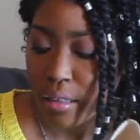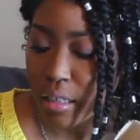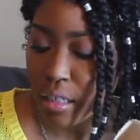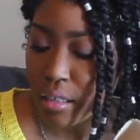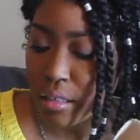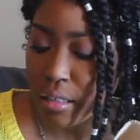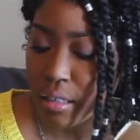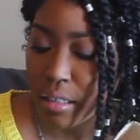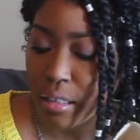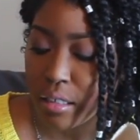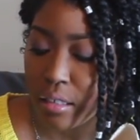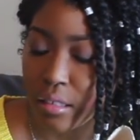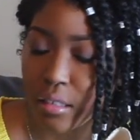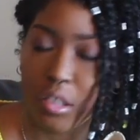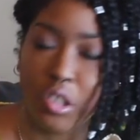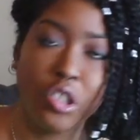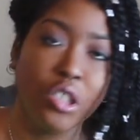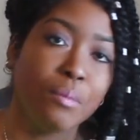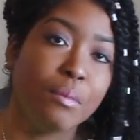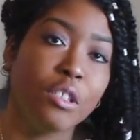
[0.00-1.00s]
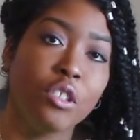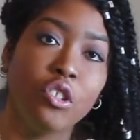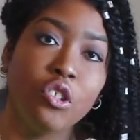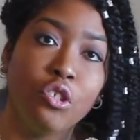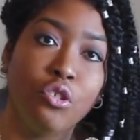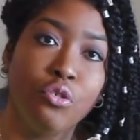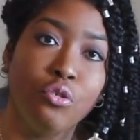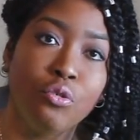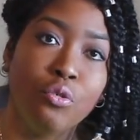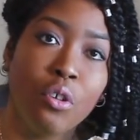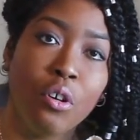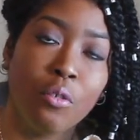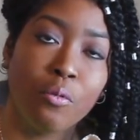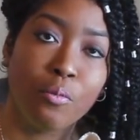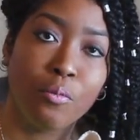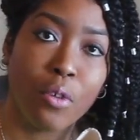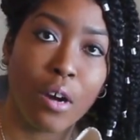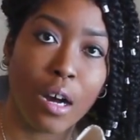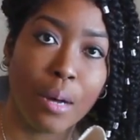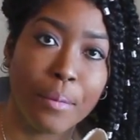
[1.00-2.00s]
This is the Jimmy Choo
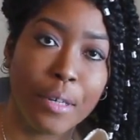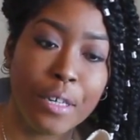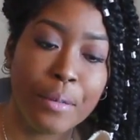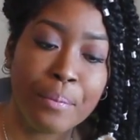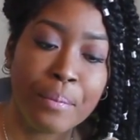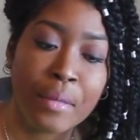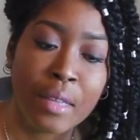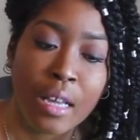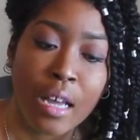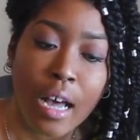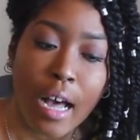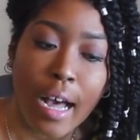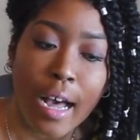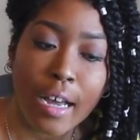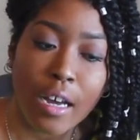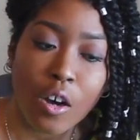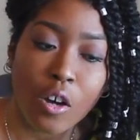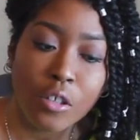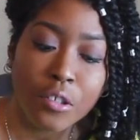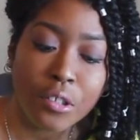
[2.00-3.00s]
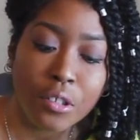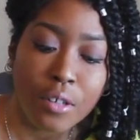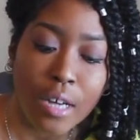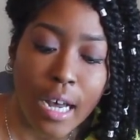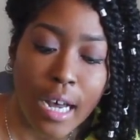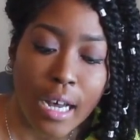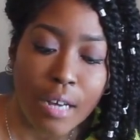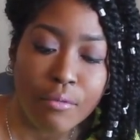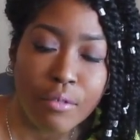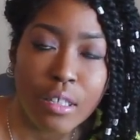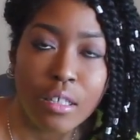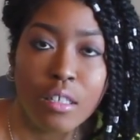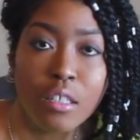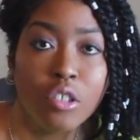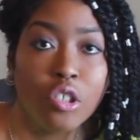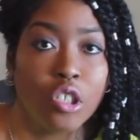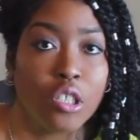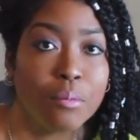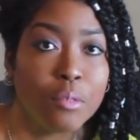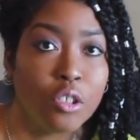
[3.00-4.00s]
Romy. I also have
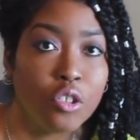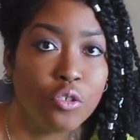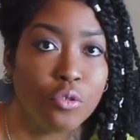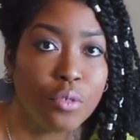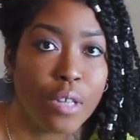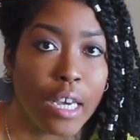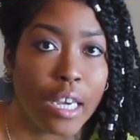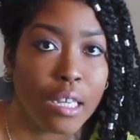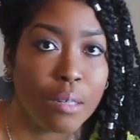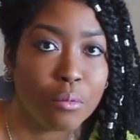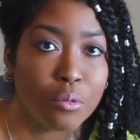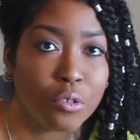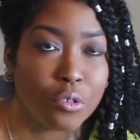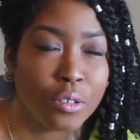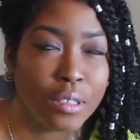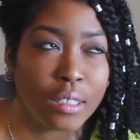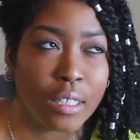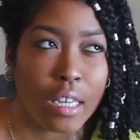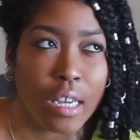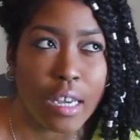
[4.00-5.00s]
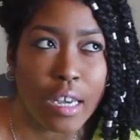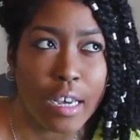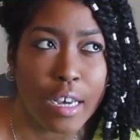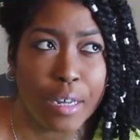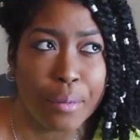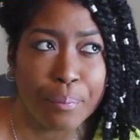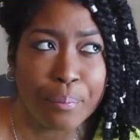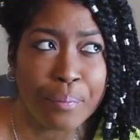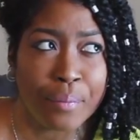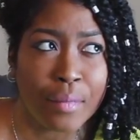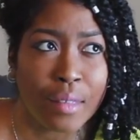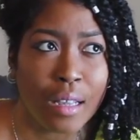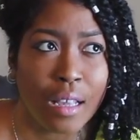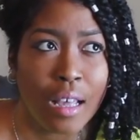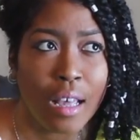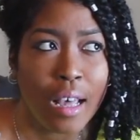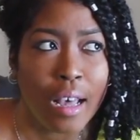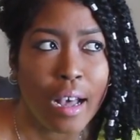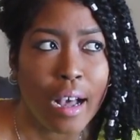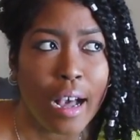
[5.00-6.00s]
the Jimmy Choo Abels and
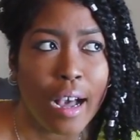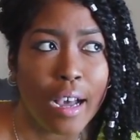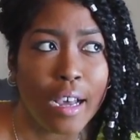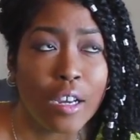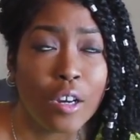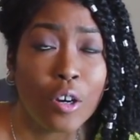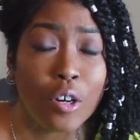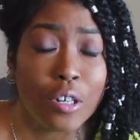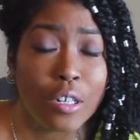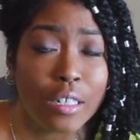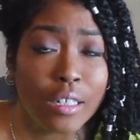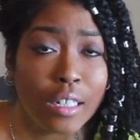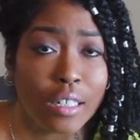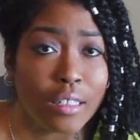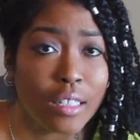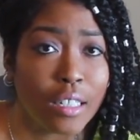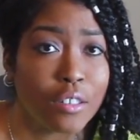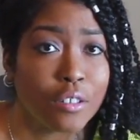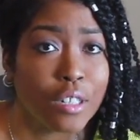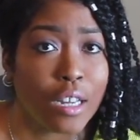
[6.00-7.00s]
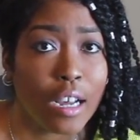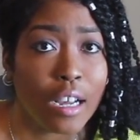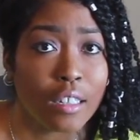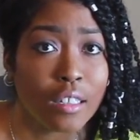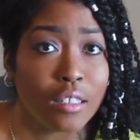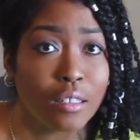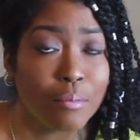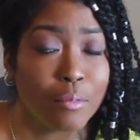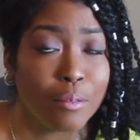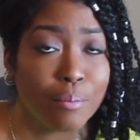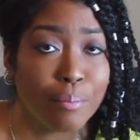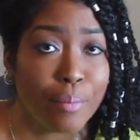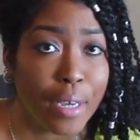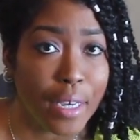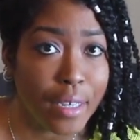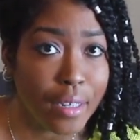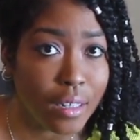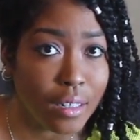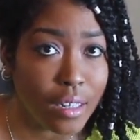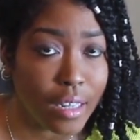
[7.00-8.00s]
I heard that they're not going to be
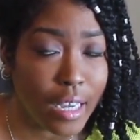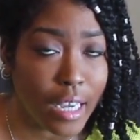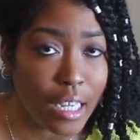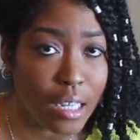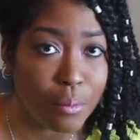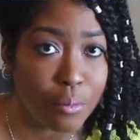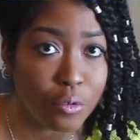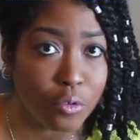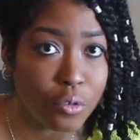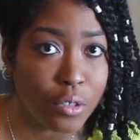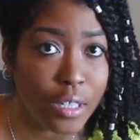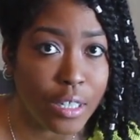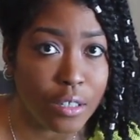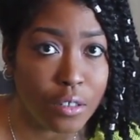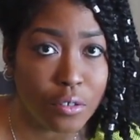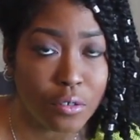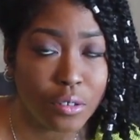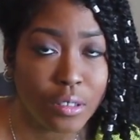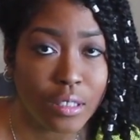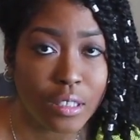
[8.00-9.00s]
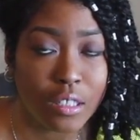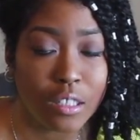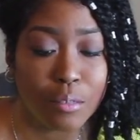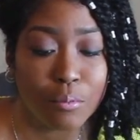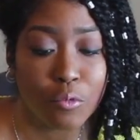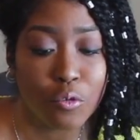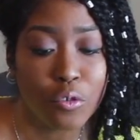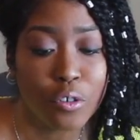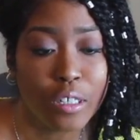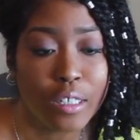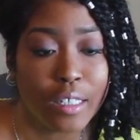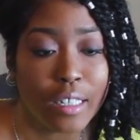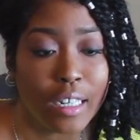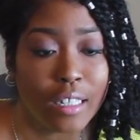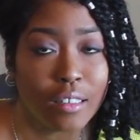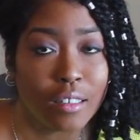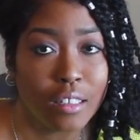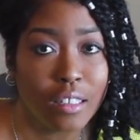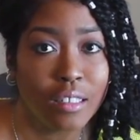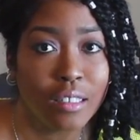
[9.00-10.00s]
making the Abel heels anymore and
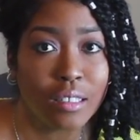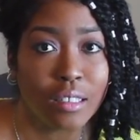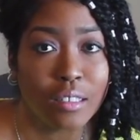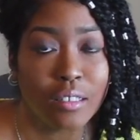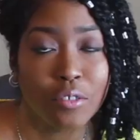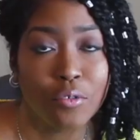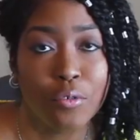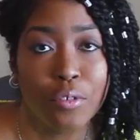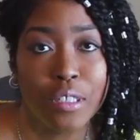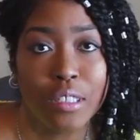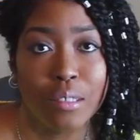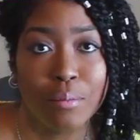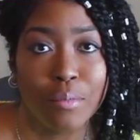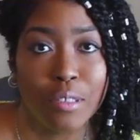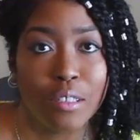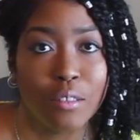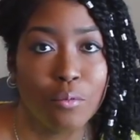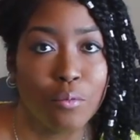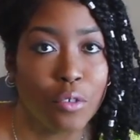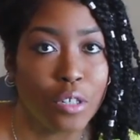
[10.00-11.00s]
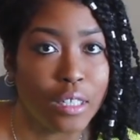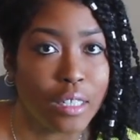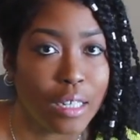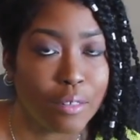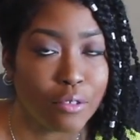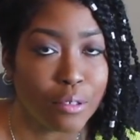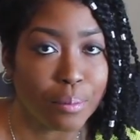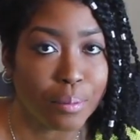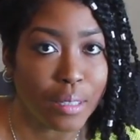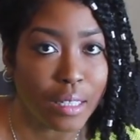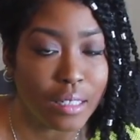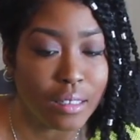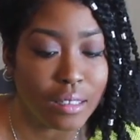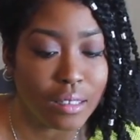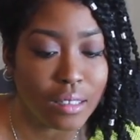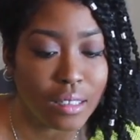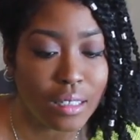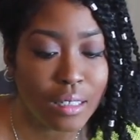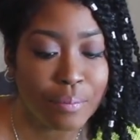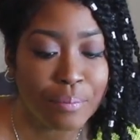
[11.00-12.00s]
that this is going to be the one that
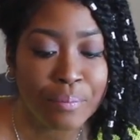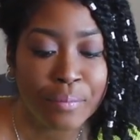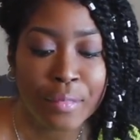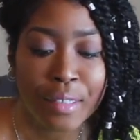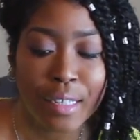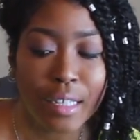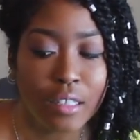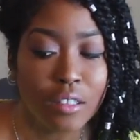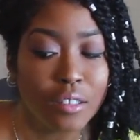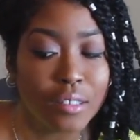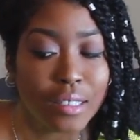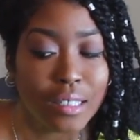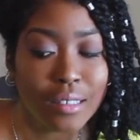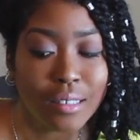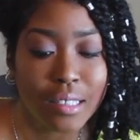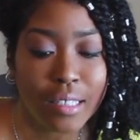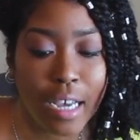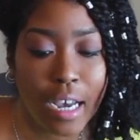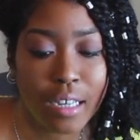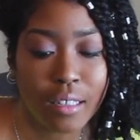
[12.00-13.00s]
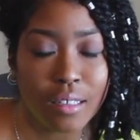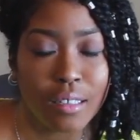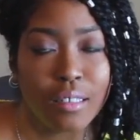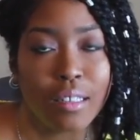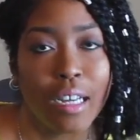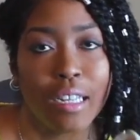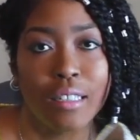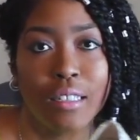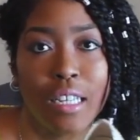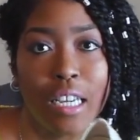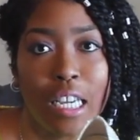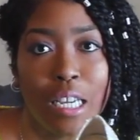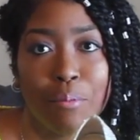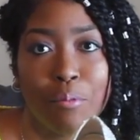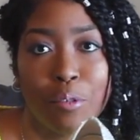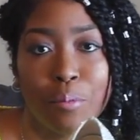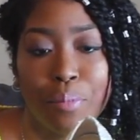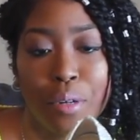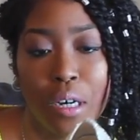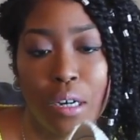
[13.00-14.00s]
replaces it. It looks exactly like the
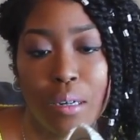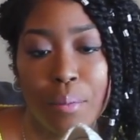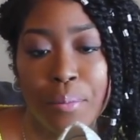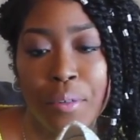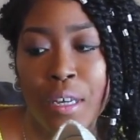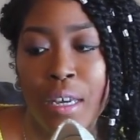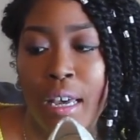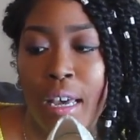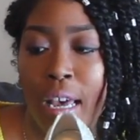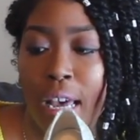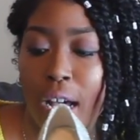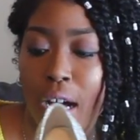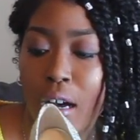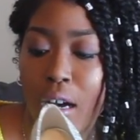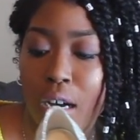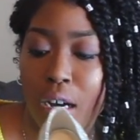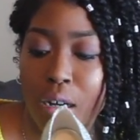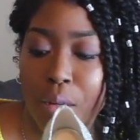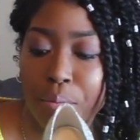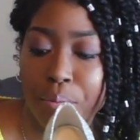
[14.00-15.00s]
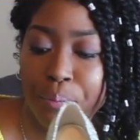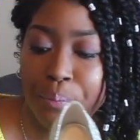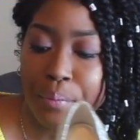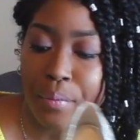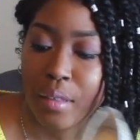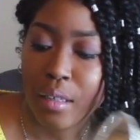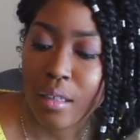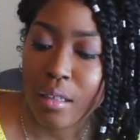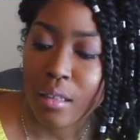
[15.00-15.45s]
Abel pump. Um,